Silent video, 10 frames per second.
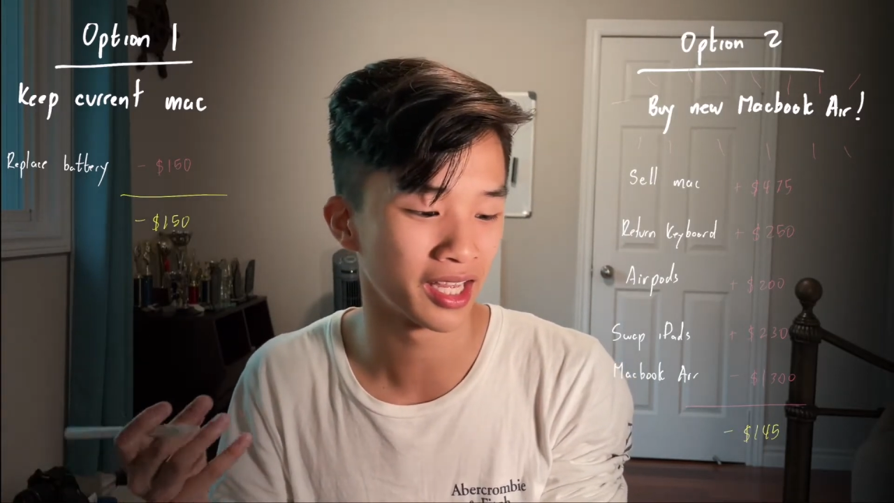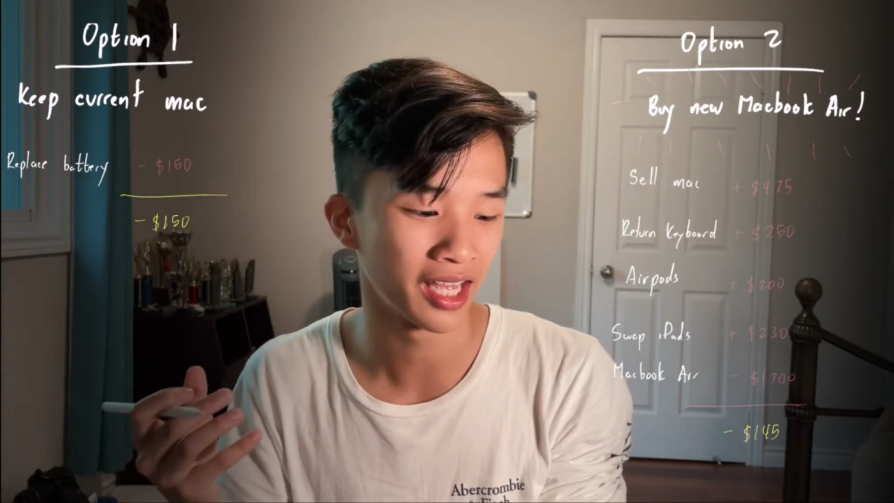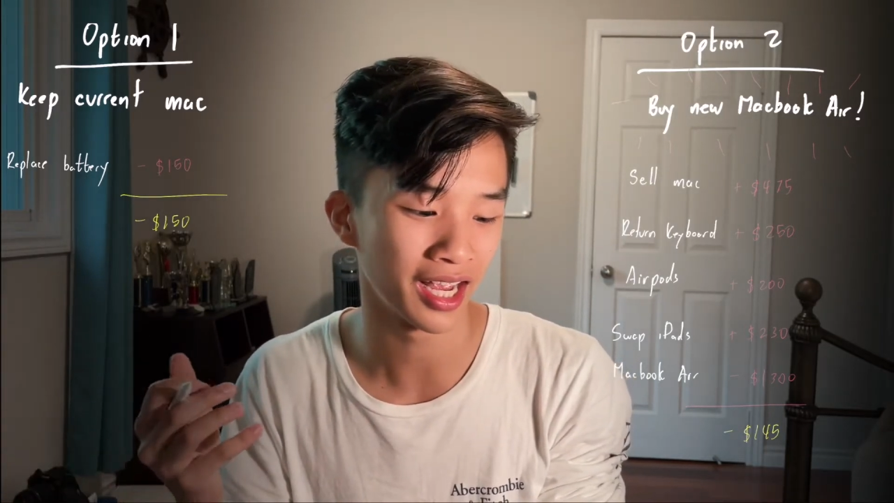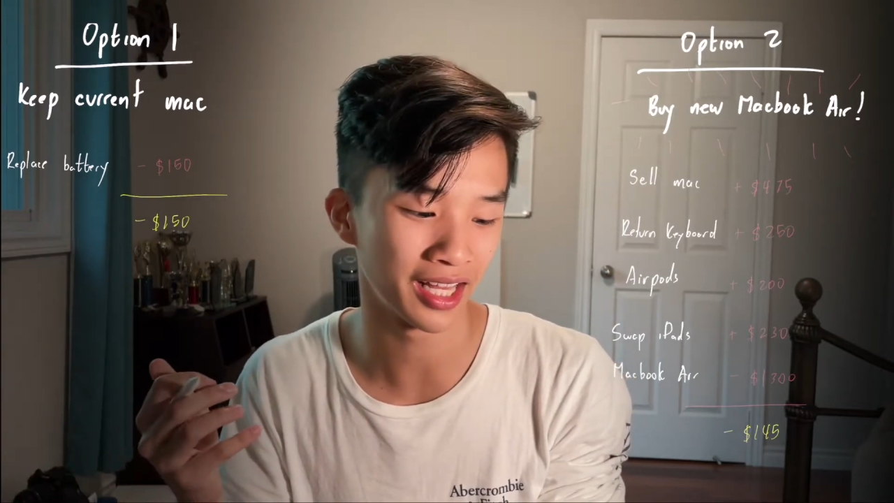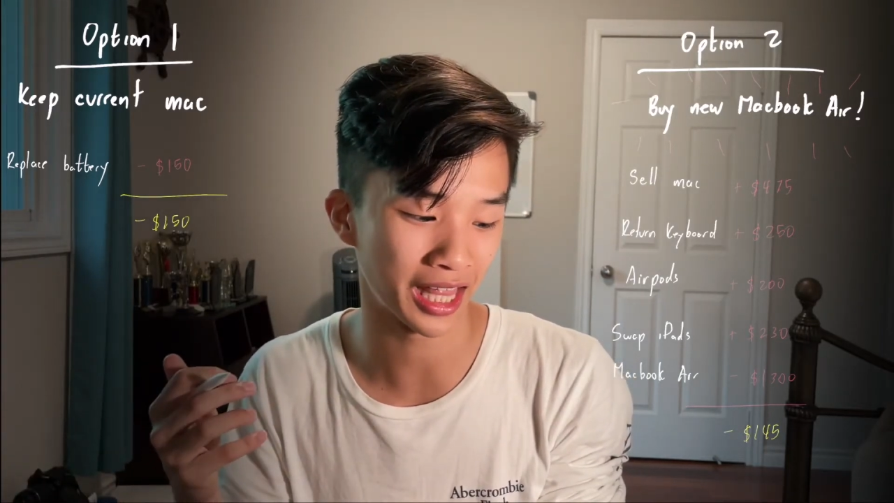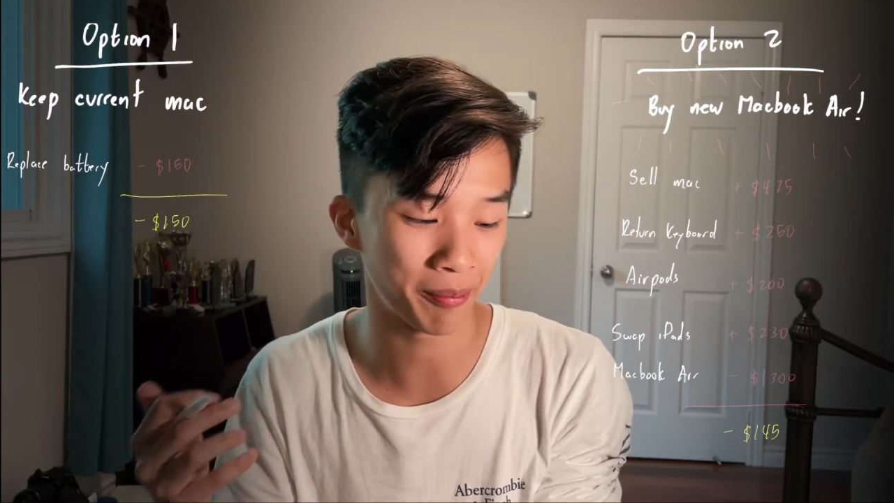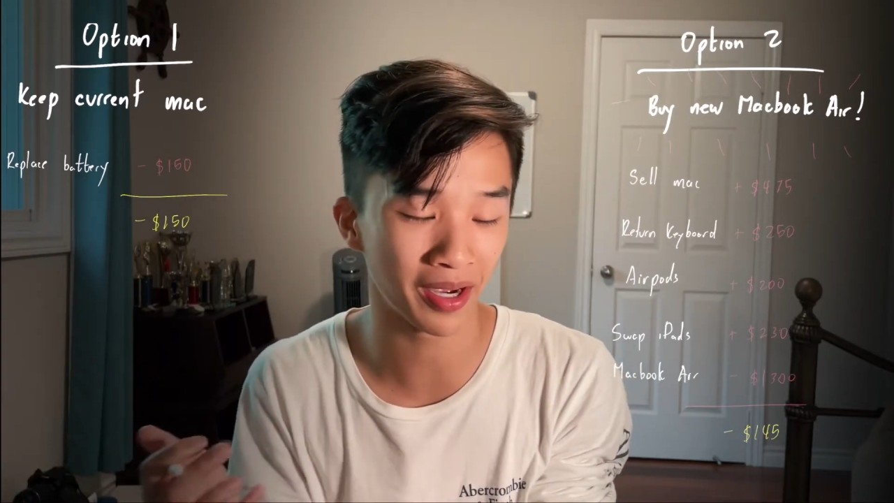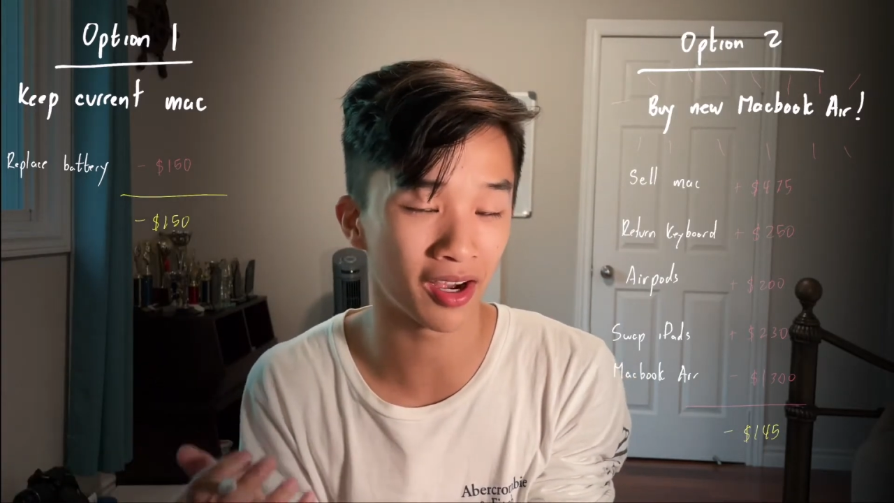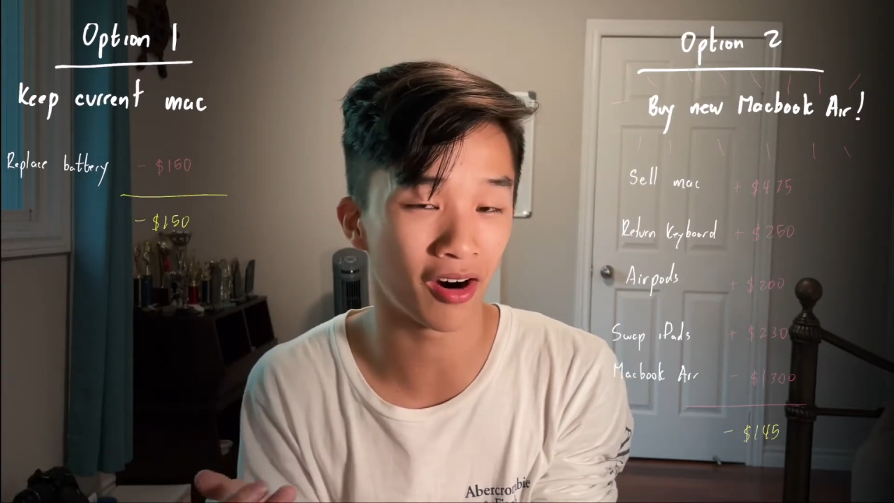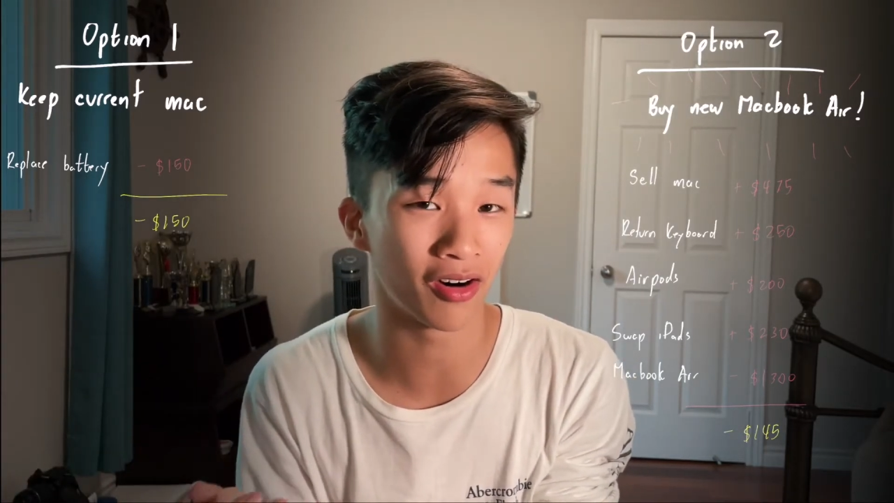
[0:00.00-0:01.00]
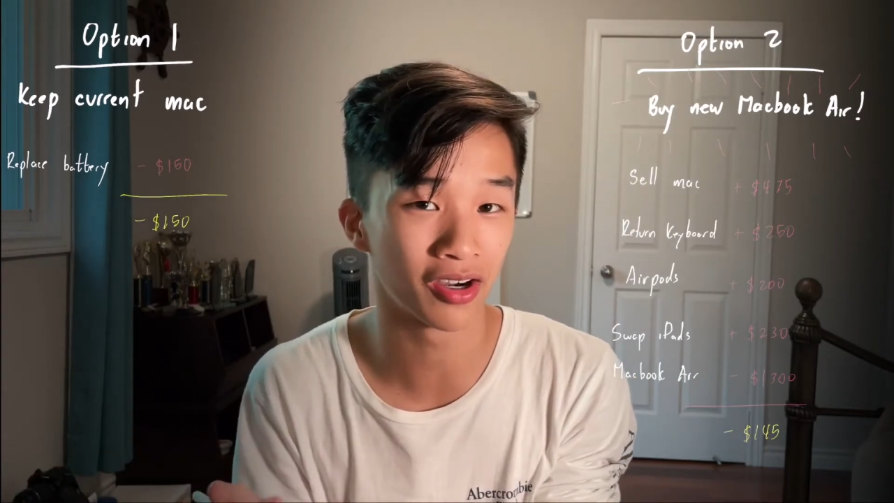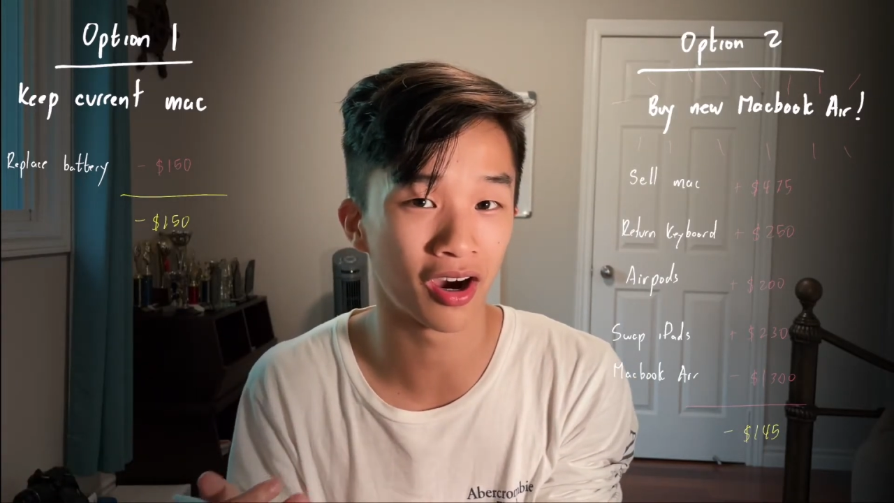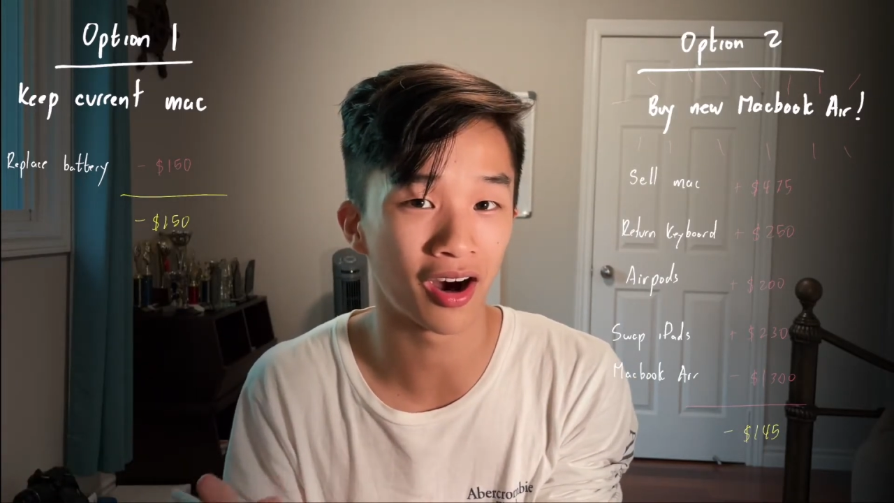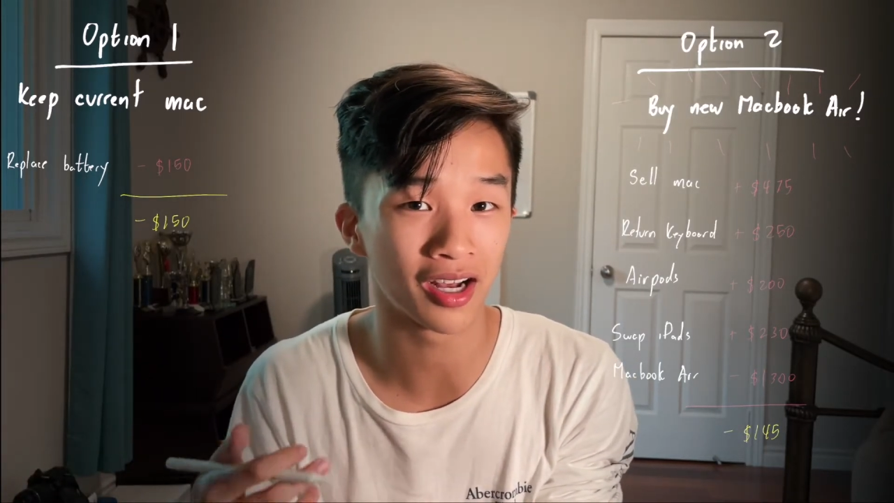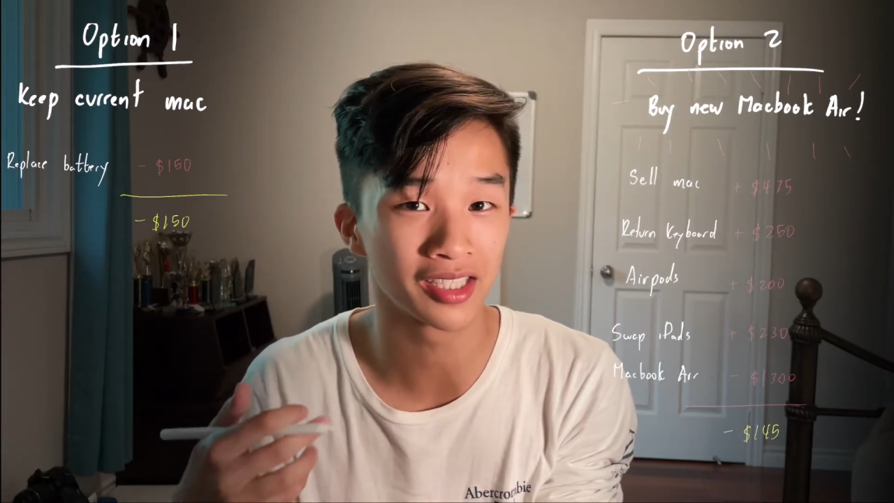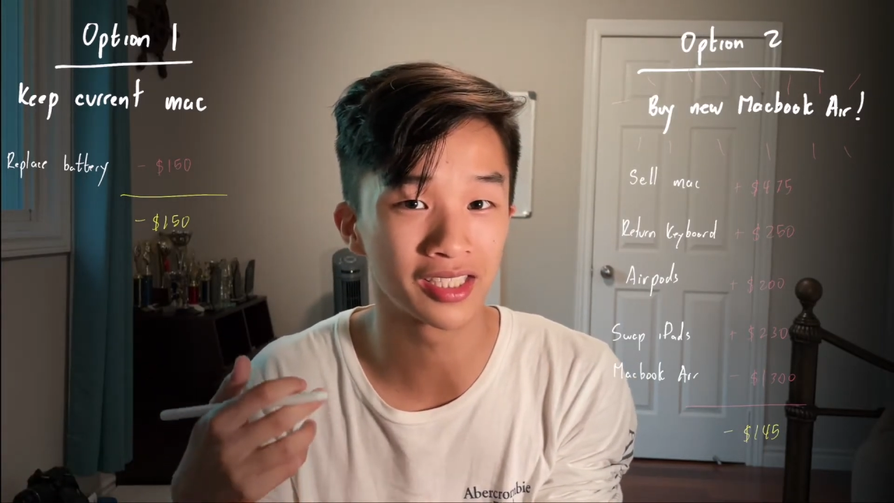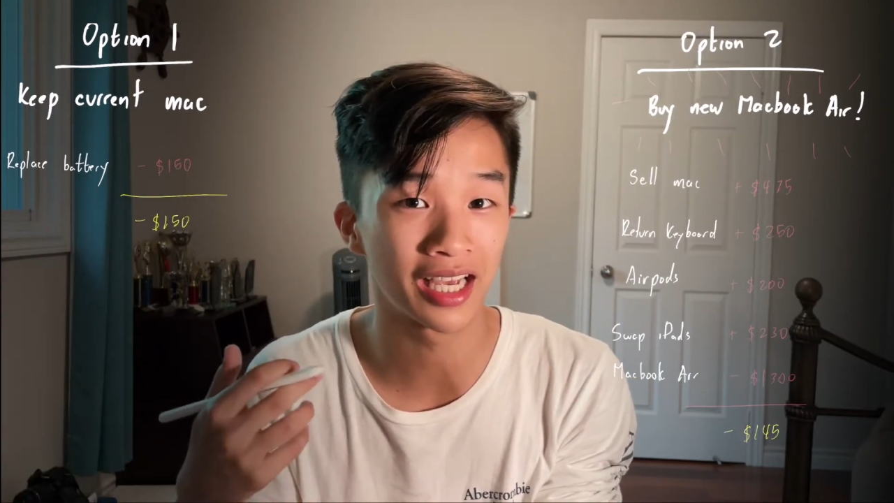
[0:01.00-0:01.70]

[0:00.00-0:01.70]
and that might all cost